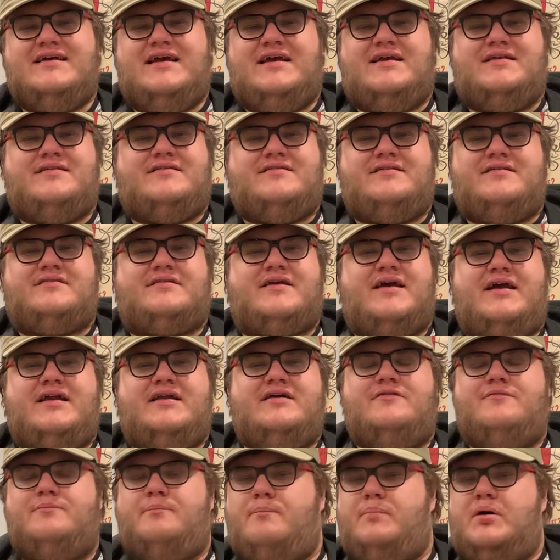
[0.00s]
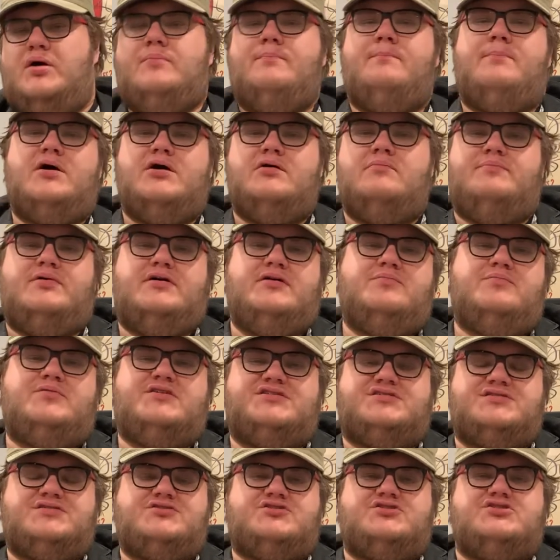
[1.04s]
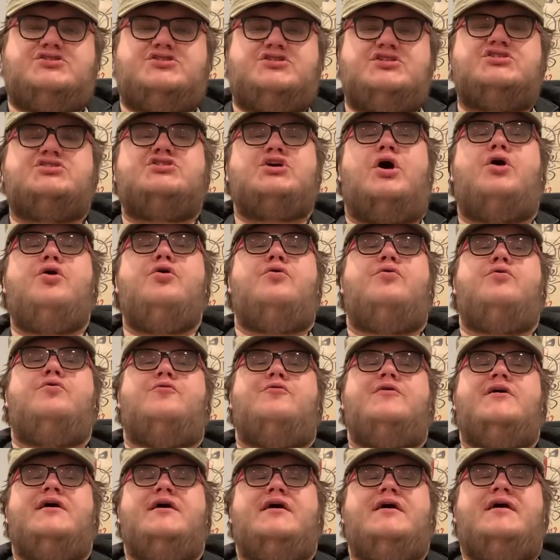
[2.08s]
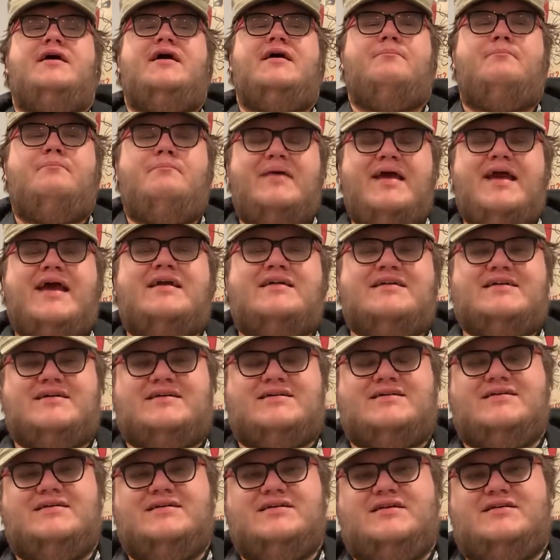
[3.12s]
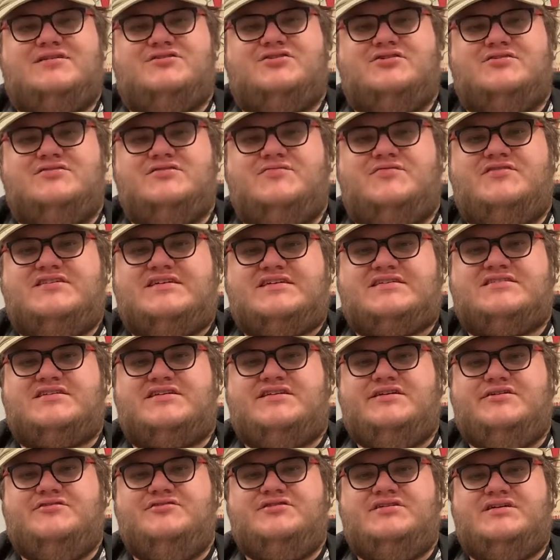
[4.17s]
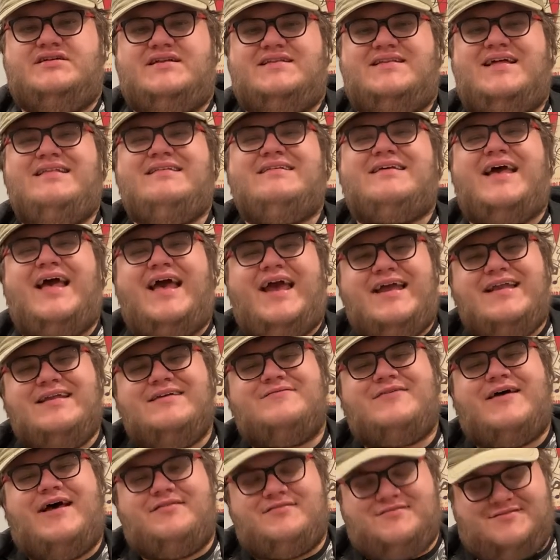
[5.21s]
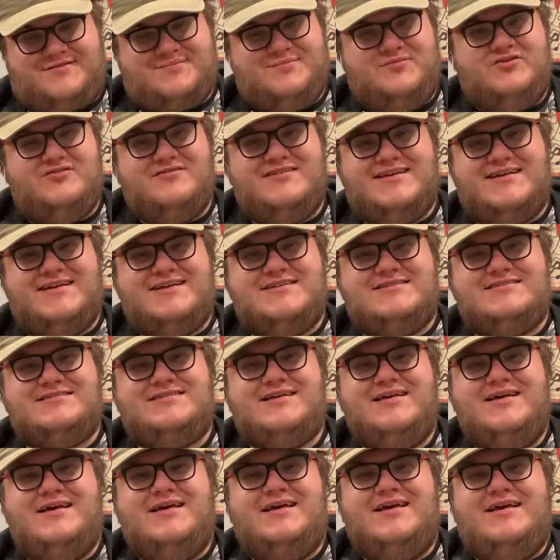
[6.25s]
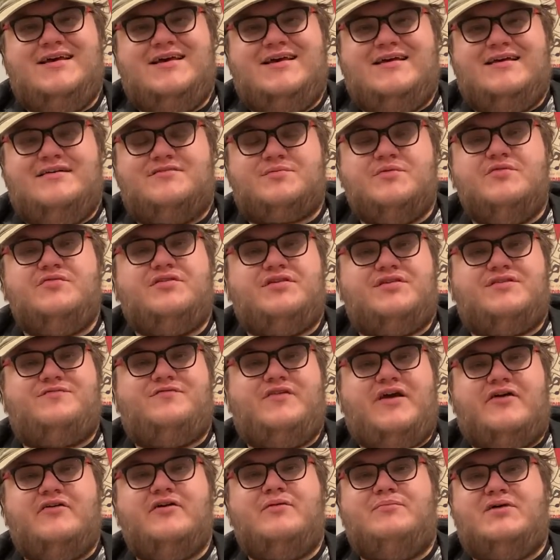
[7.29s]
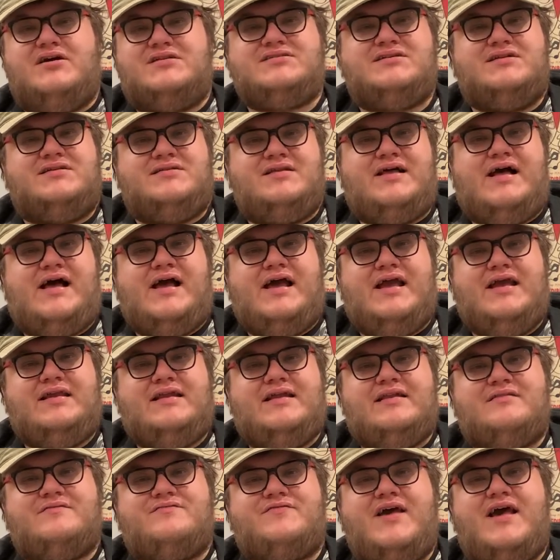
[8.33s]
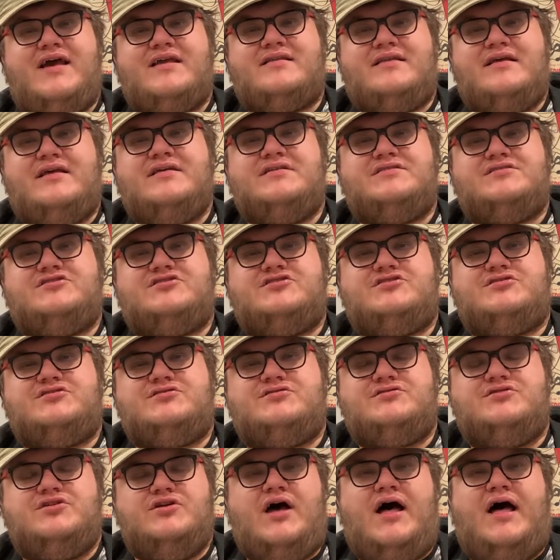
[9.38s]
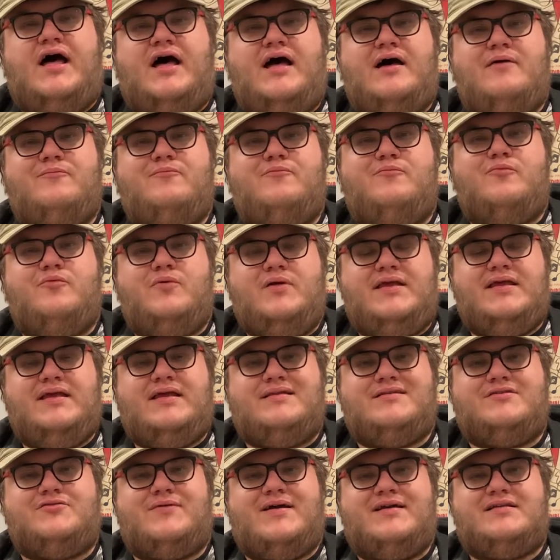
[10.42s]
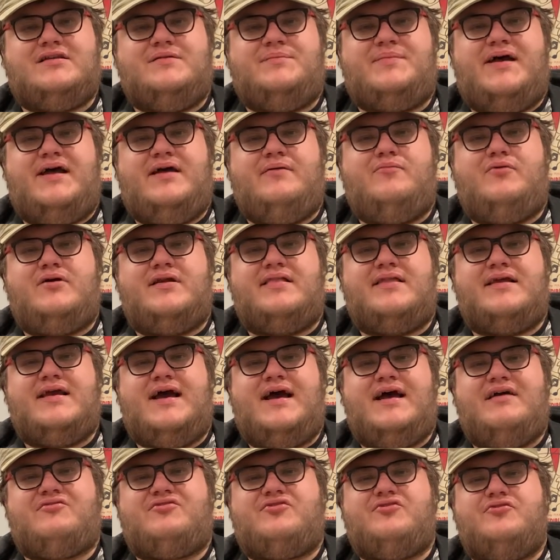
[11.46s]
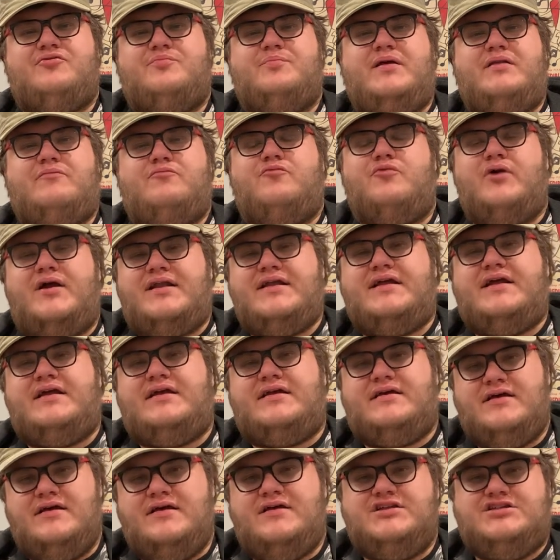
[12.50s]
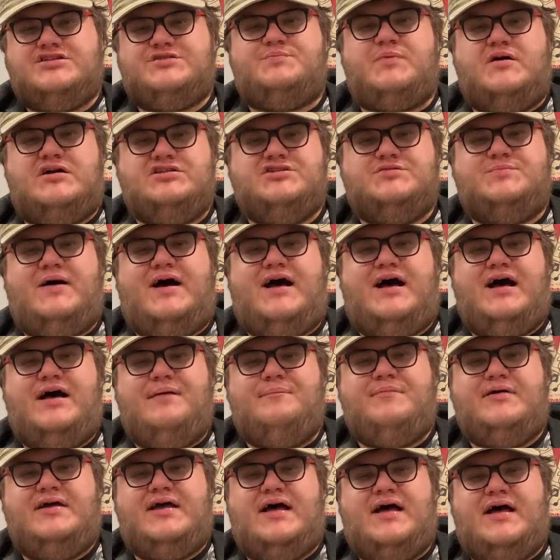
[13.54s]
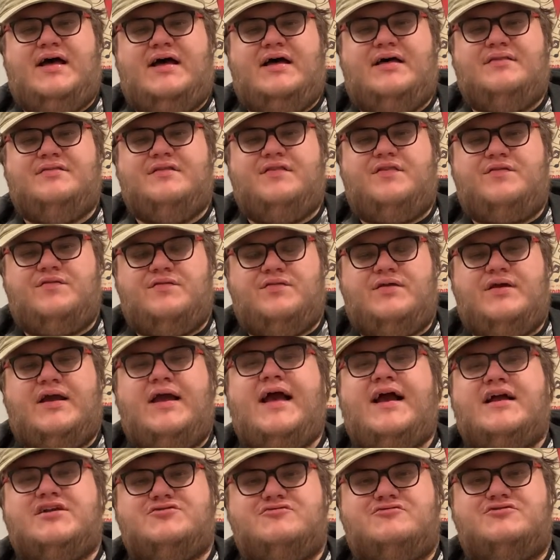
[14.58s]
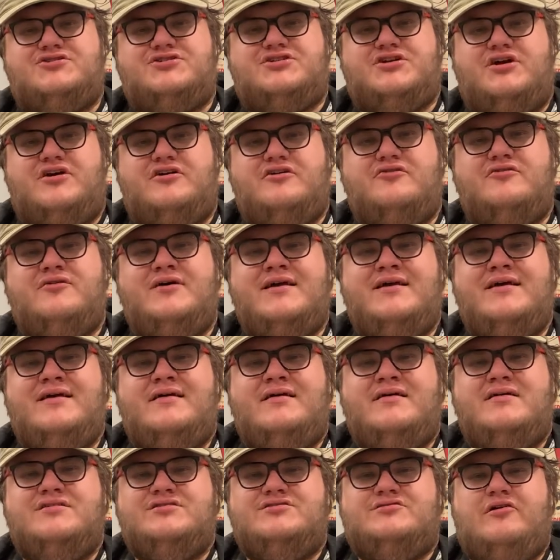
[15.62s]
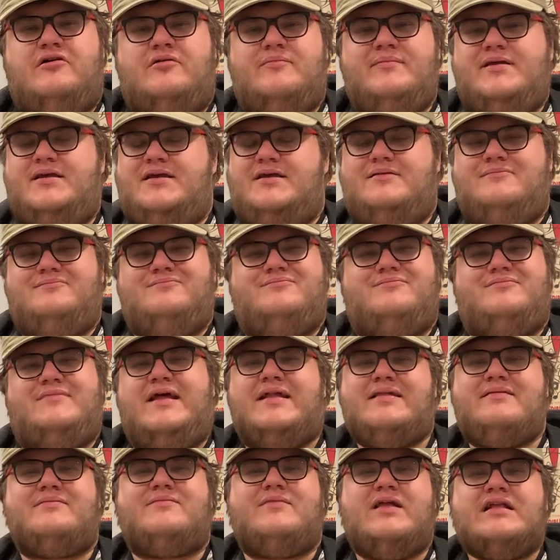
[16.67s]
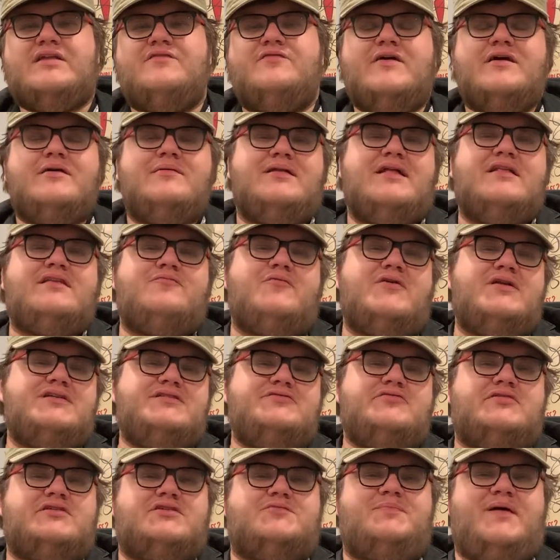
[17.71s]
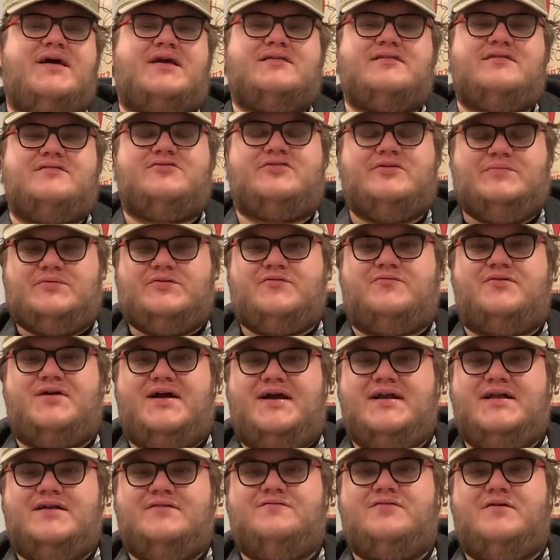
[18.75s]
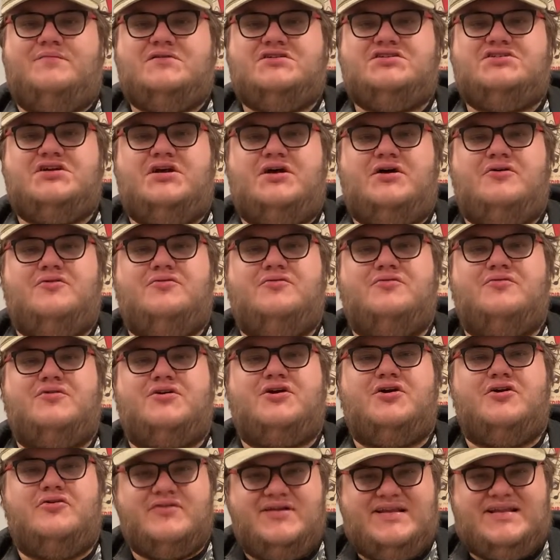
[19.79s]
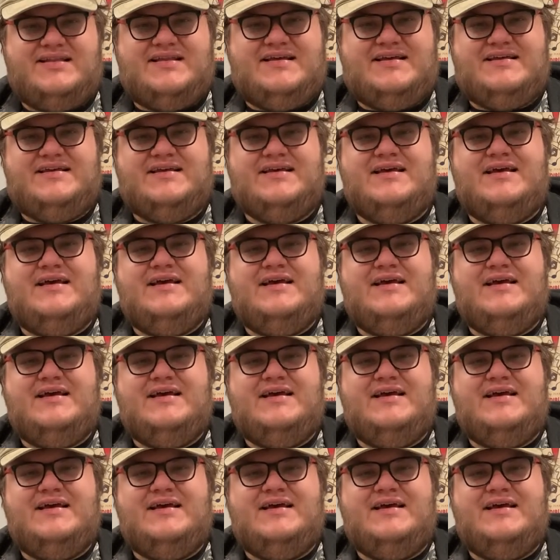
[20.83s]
It just kind of boom, boom, boom, just so manic in terms of its execution. And that's kind of how this movie is. This movie is very much in line, and in fact is directed by one of the guys who's been running SpongeBob, the actual show. So I mean, it's what you expect in terms of writing from the show currently.